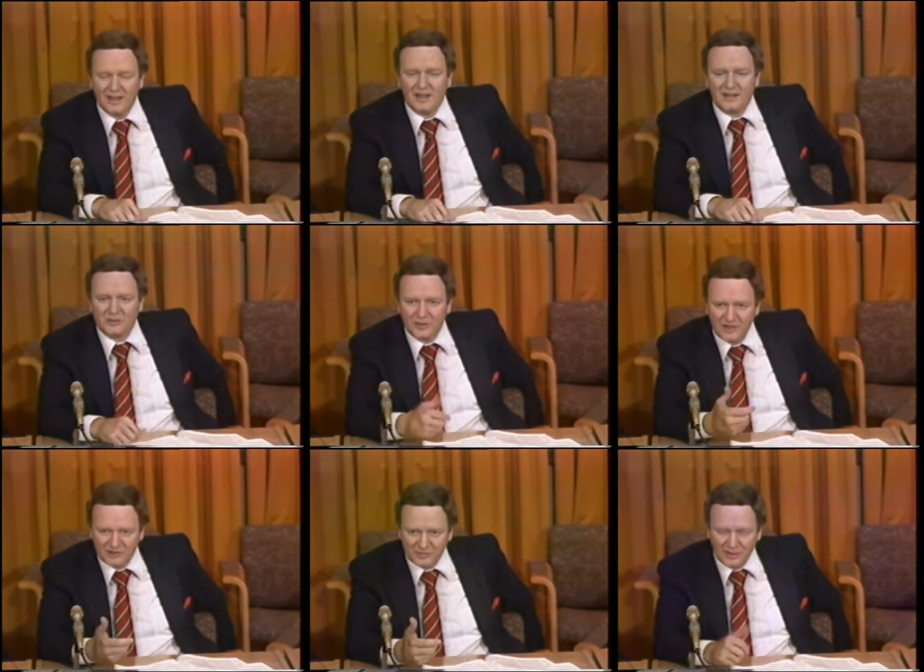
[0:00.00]
And
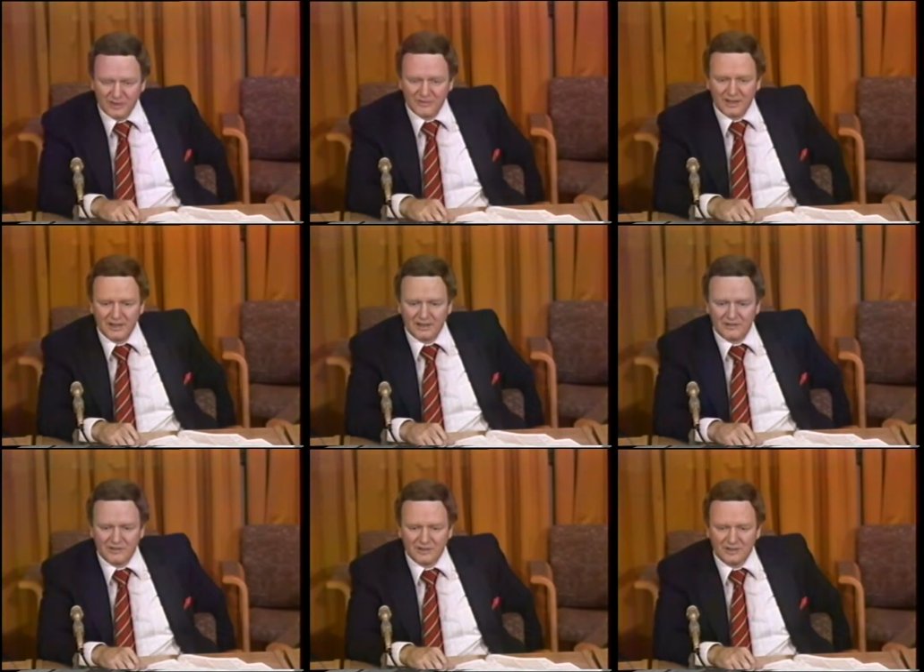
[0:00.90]
Greenspan, then
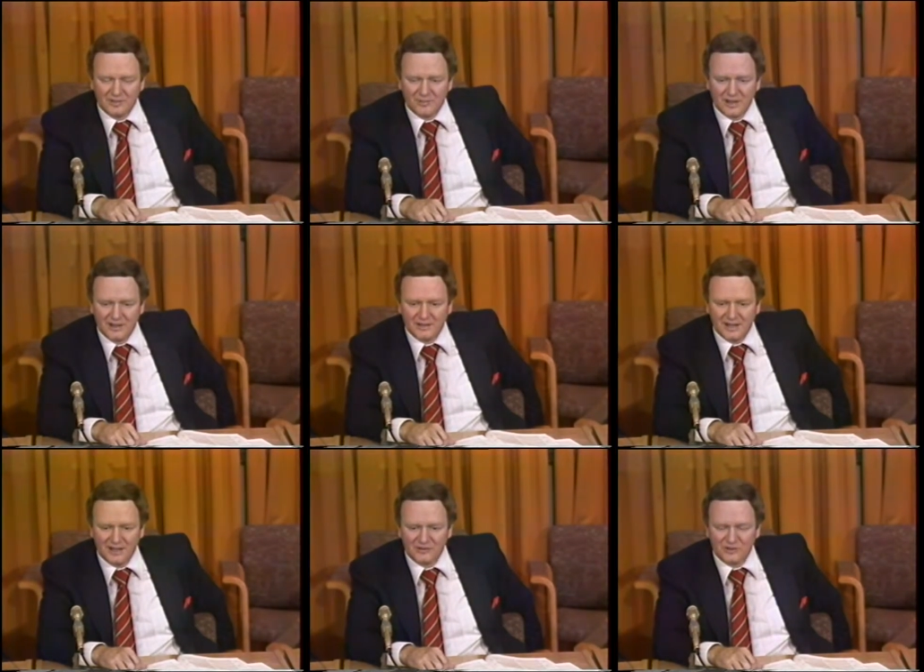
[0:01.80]
as uh, appellate
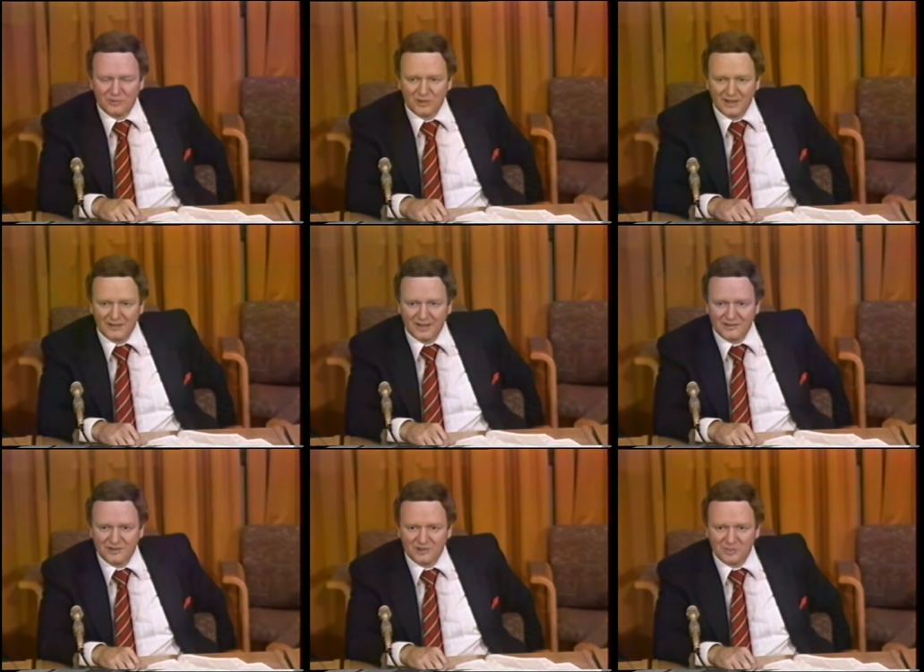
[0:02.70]
counsel, ran
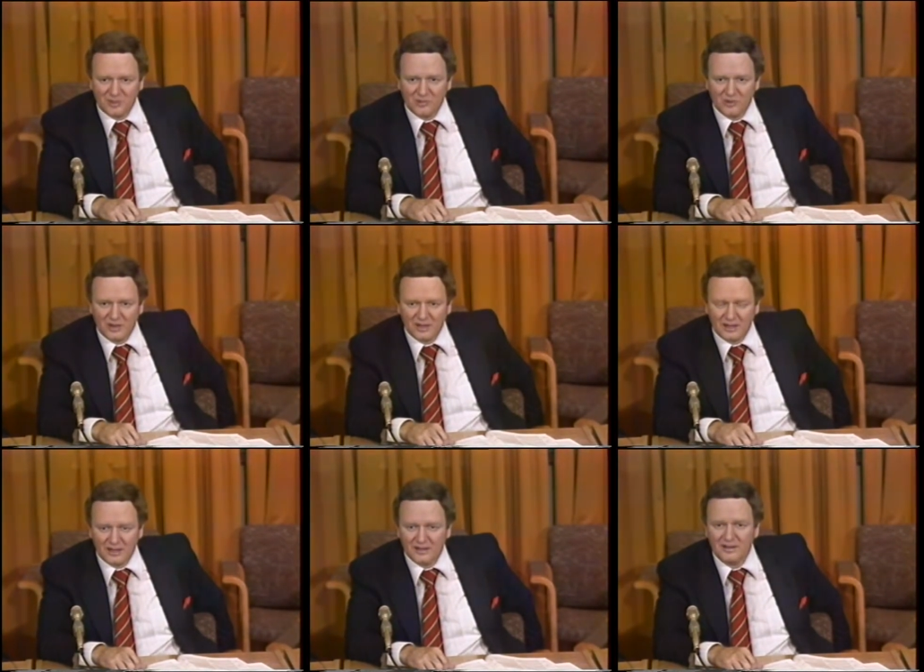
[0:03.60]
that to the Supreme Court of
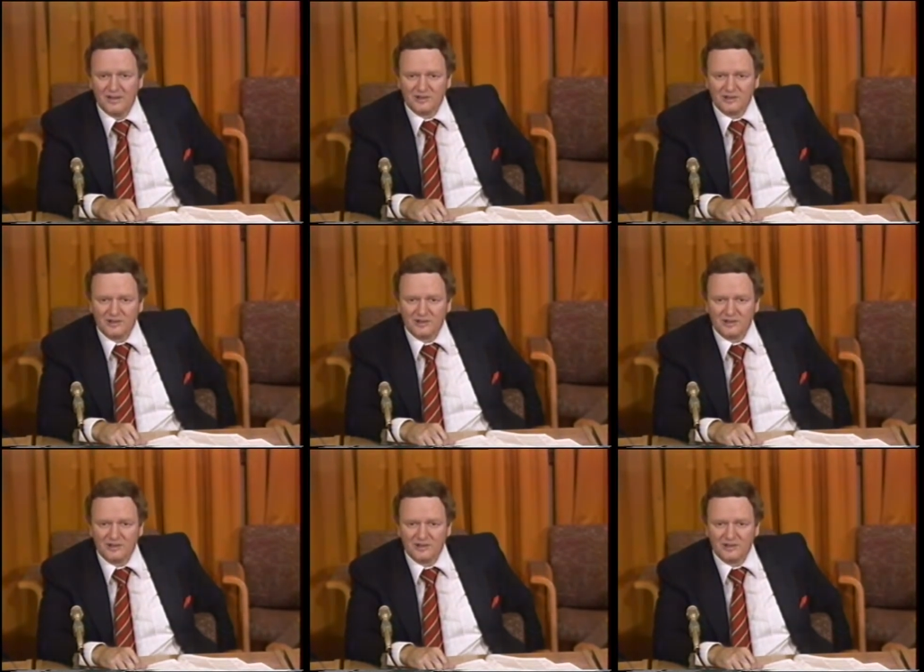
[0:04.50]
Canada.